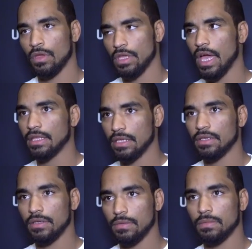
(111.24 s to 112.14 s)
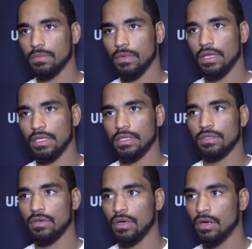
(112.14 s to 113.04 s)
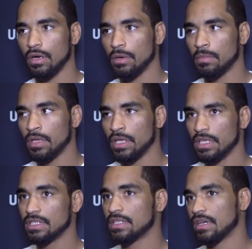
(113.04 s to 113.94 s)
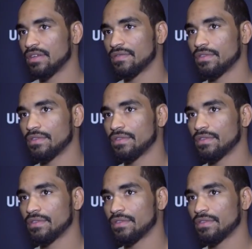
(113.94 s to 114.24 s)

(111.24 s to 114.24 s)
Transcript: Yeah, I think so. I think so. Um, he's tough.